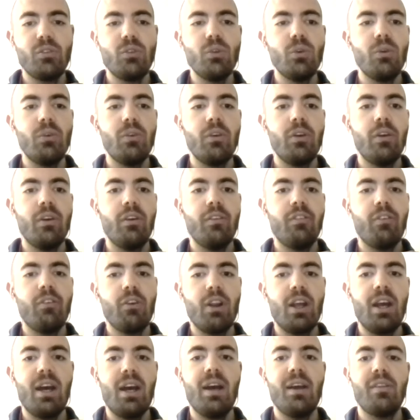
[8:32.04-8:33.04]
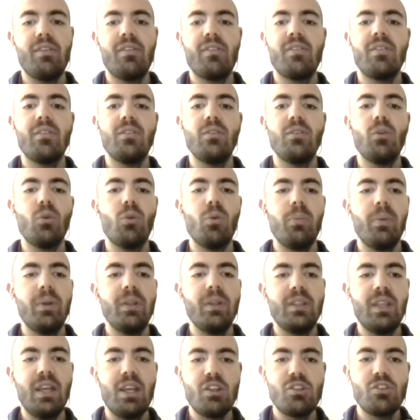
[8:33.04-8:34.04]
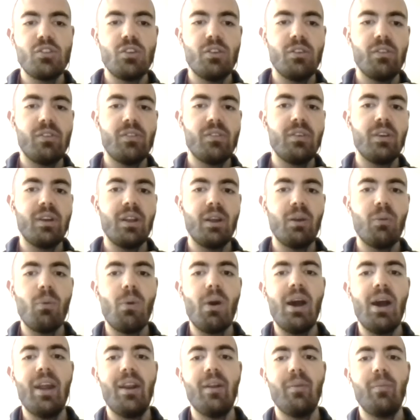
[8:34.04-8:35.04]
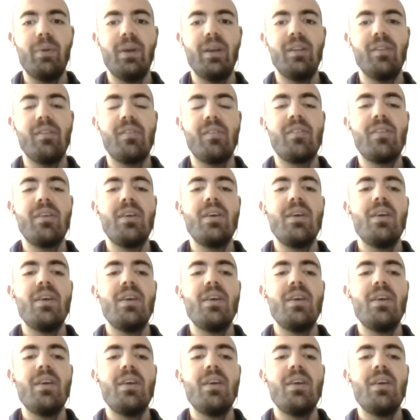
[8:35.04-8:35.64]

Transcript: for us, documentations, requirements,